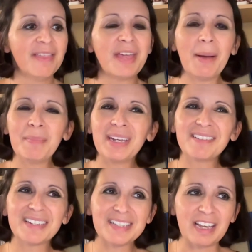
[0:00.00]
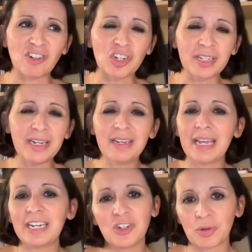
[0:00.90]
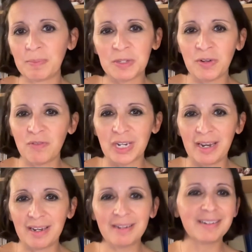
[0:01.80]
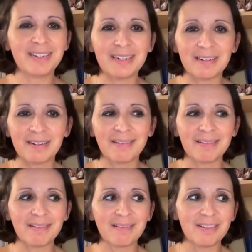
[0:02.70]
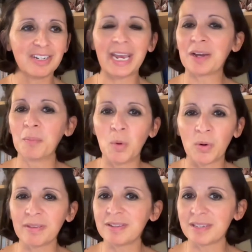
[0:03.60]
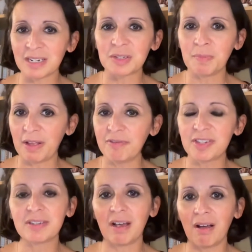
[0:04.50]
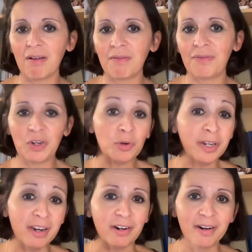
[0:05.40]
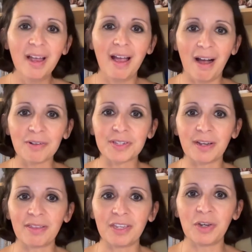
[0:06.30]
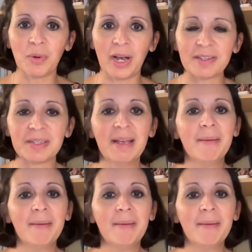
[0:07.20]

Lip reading: that means essentially any trips you've taken didn't take more than 6 months of your year outside the US.